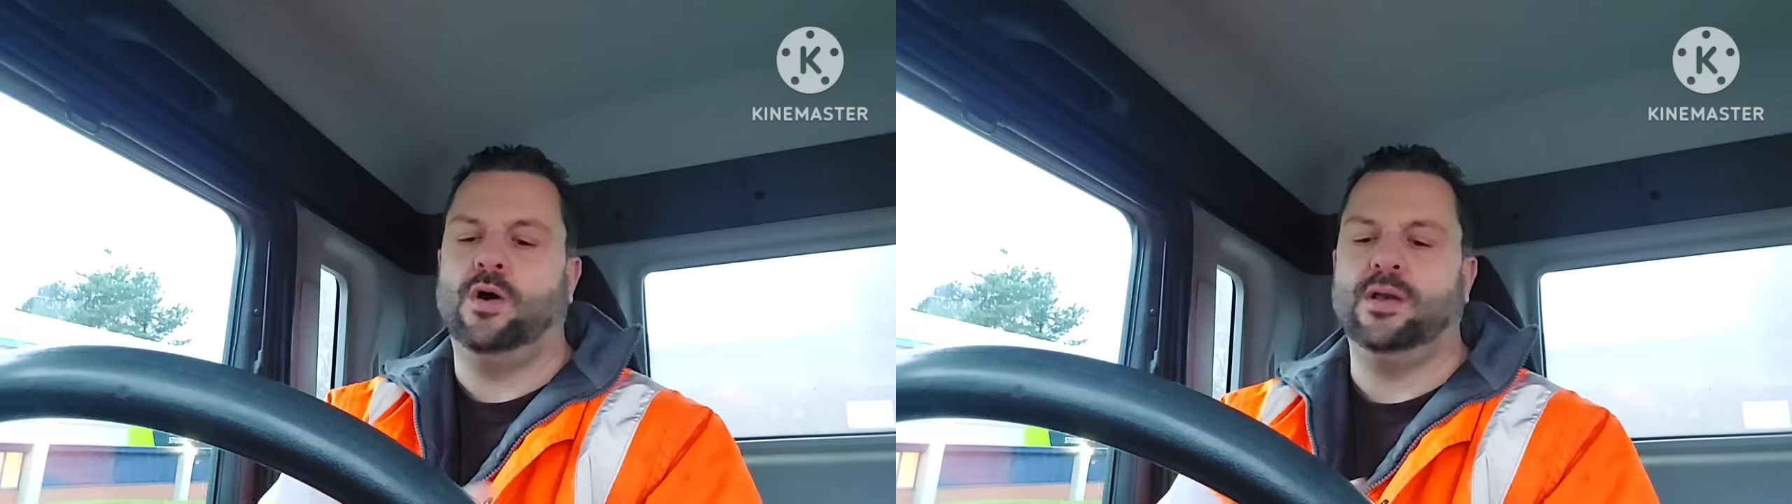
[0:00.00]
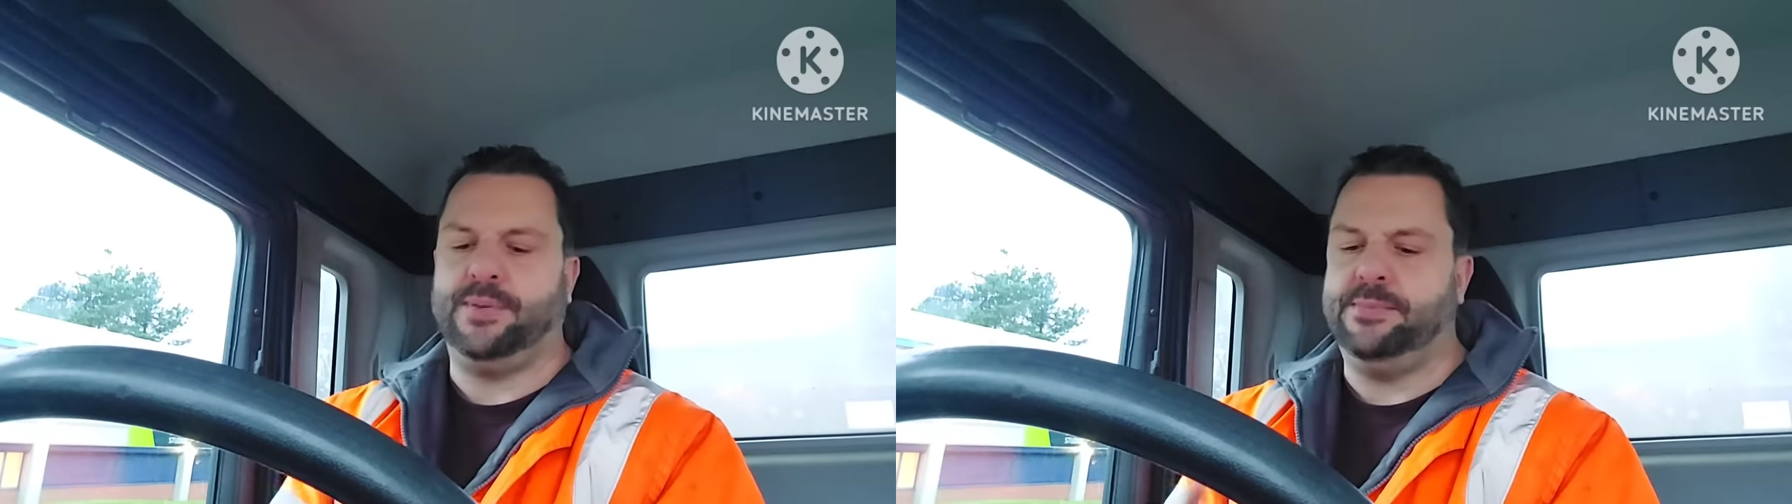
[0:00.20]

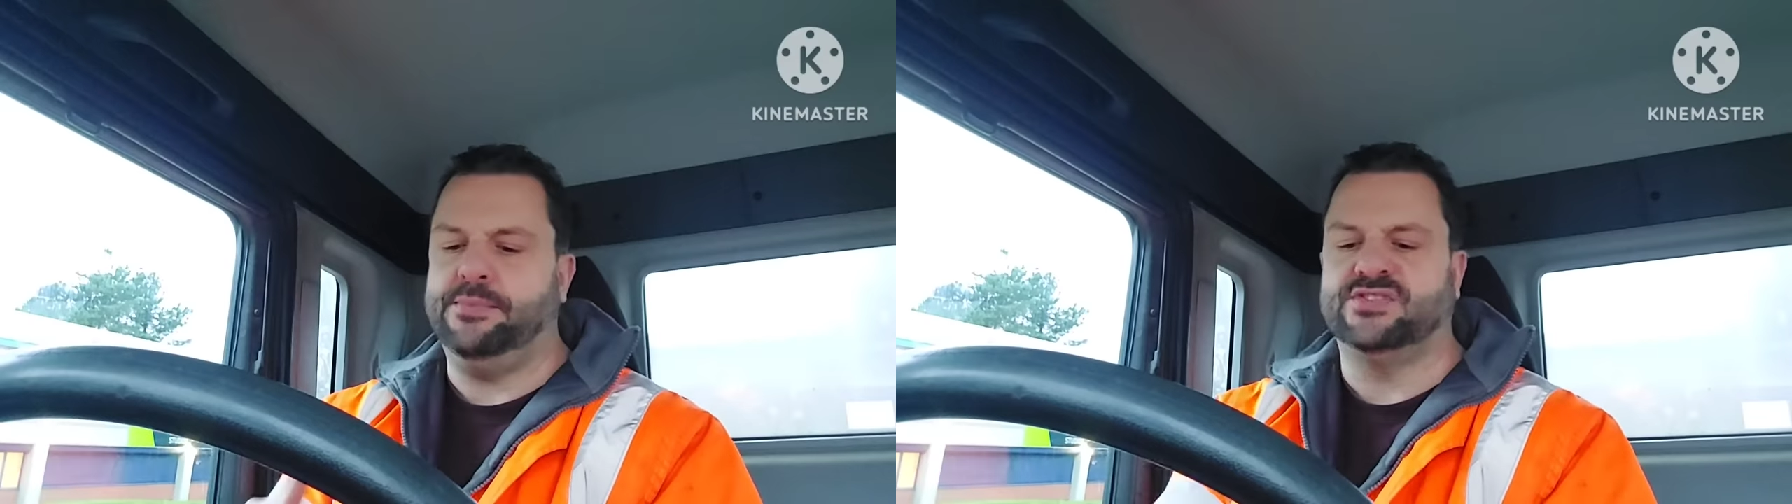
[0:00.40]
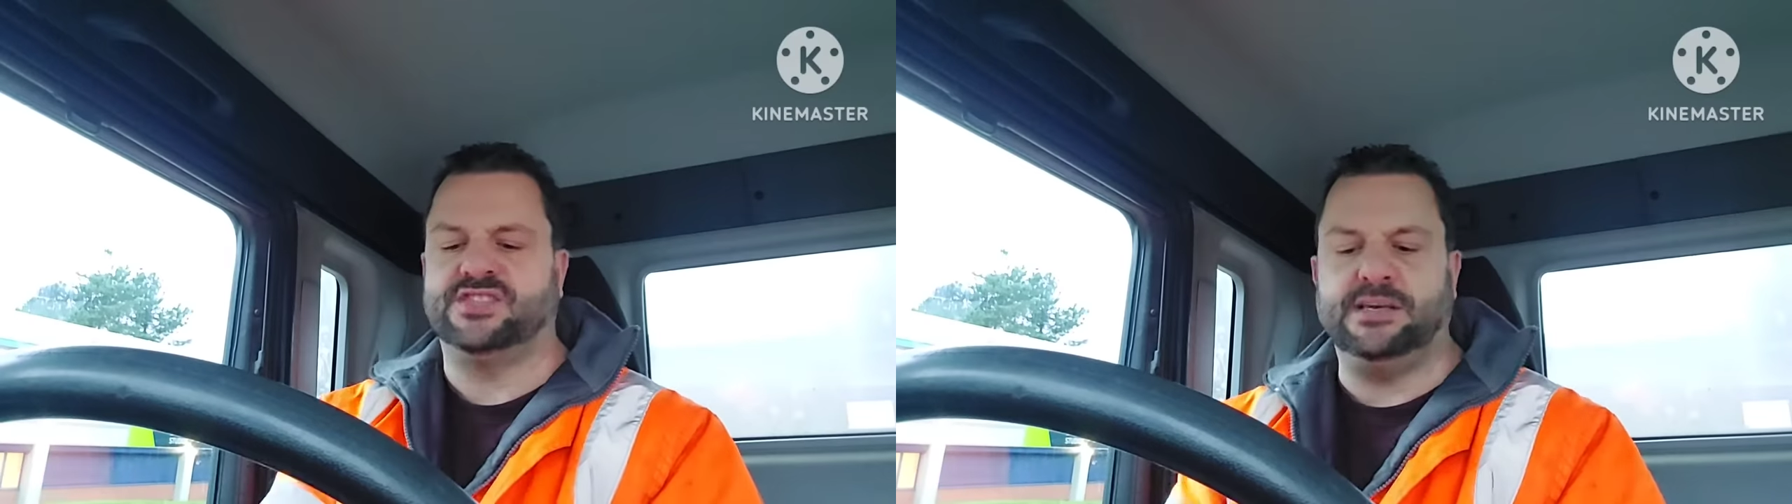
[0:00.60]
white
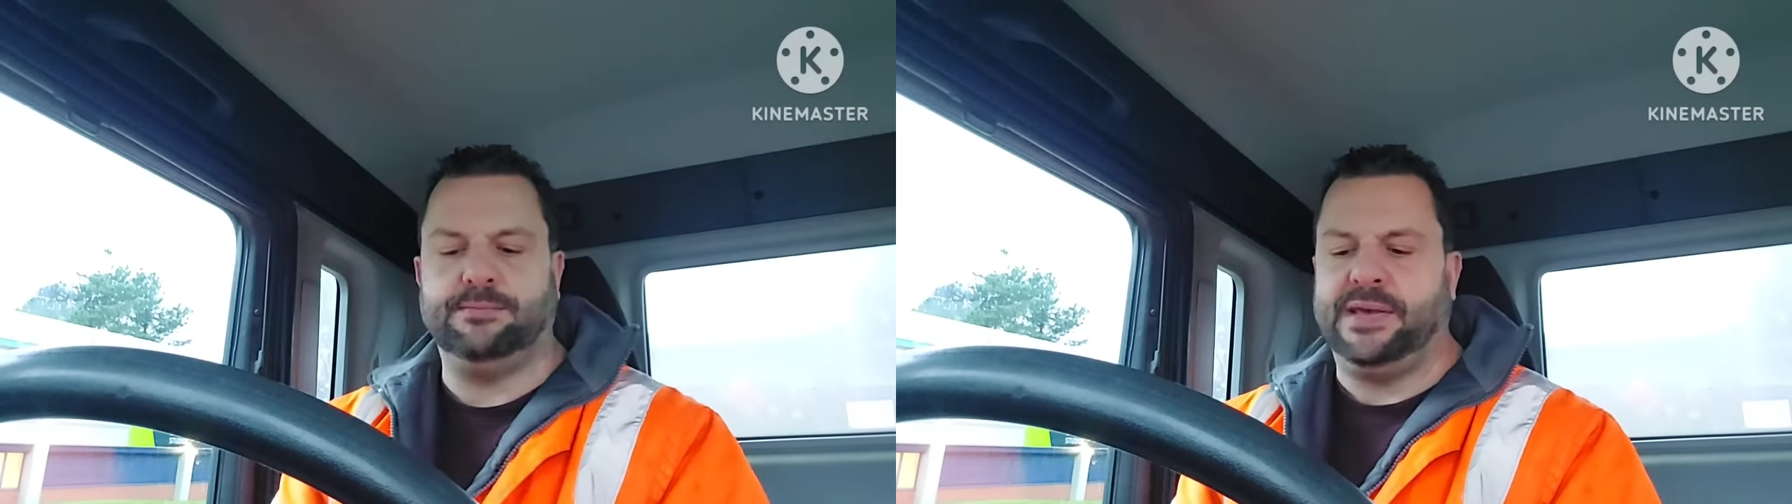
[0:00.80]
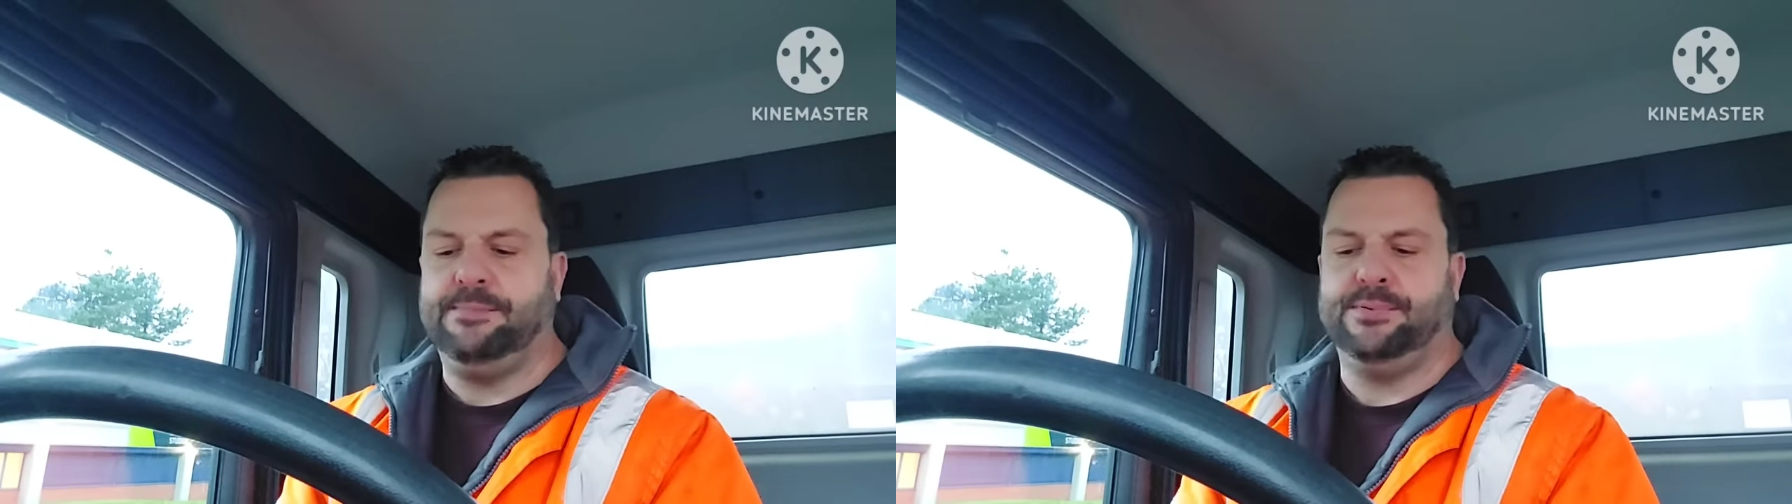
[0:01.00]
people,
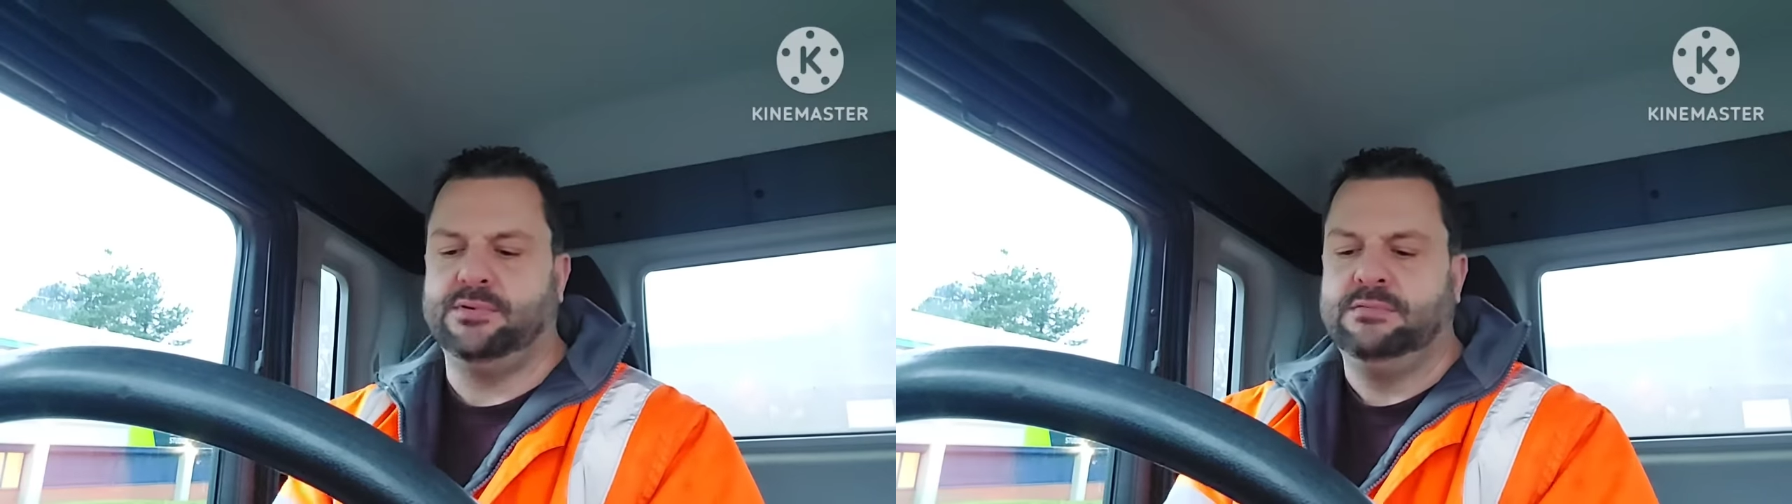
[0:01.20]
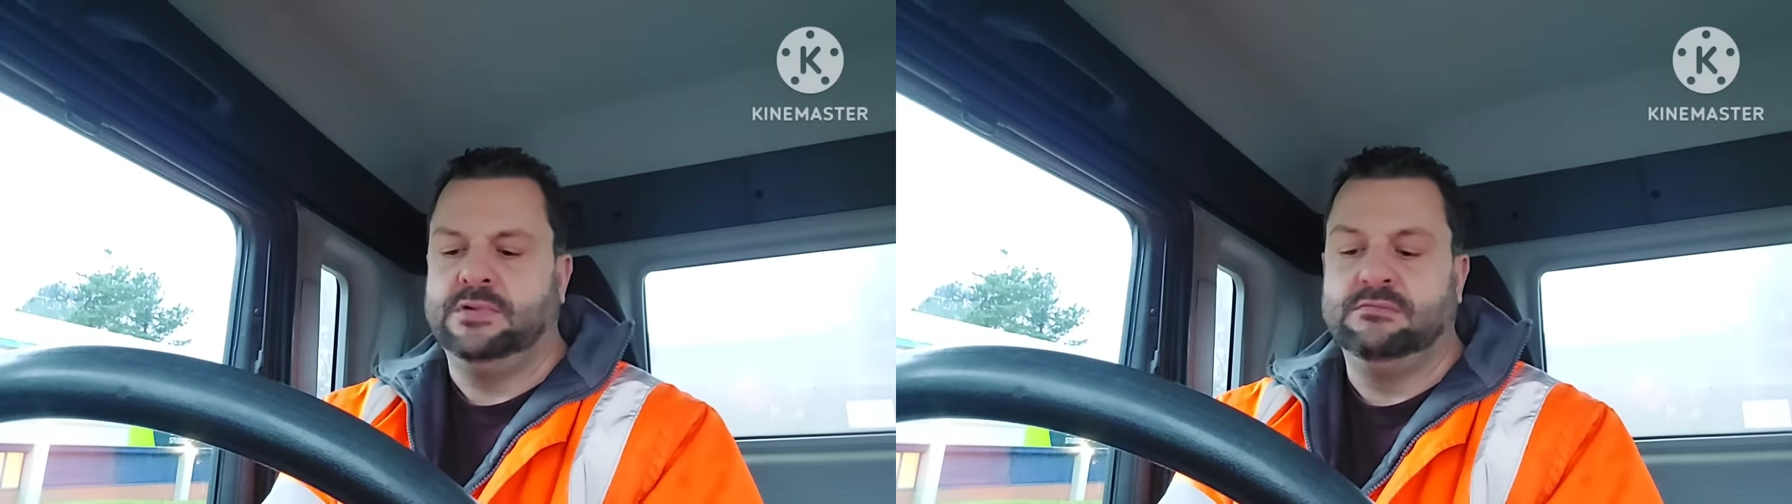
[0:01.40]
Sikh people,